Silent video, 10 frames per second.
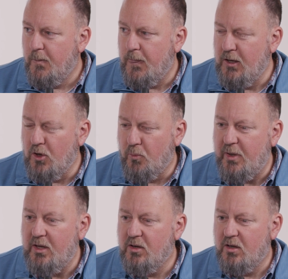you know,
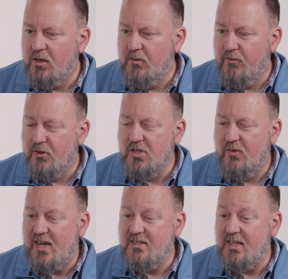Peter, first
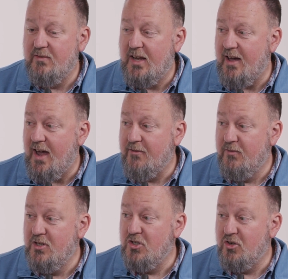off, has to even have a
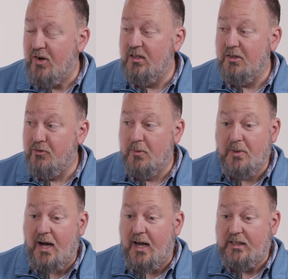vision directly from
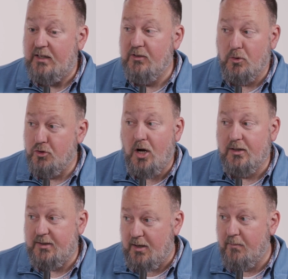God to even go
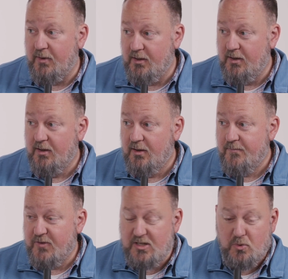talk to him.
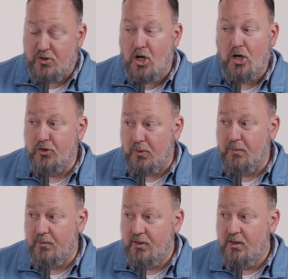He doesn't want to talk to
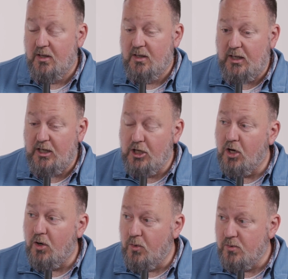him. He
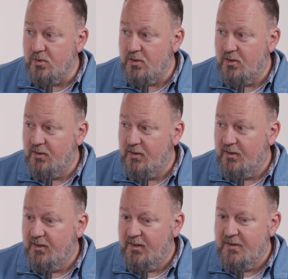goes,
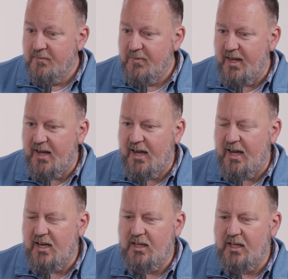
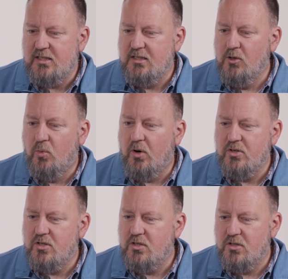and it's the
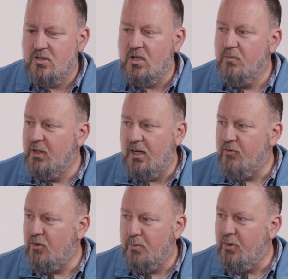worst sermon
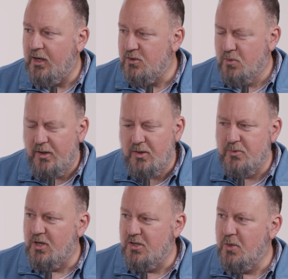ever preached. We'll probably do an
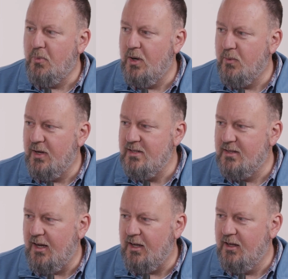episode at some point where he's
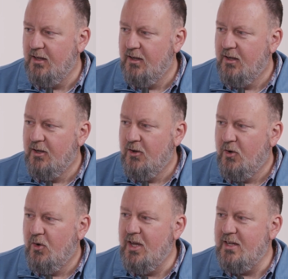like,
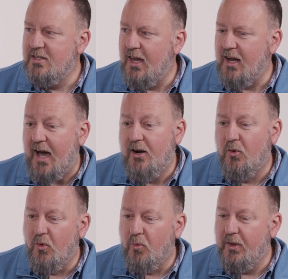I
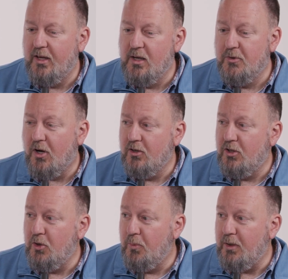don't normally come talk to you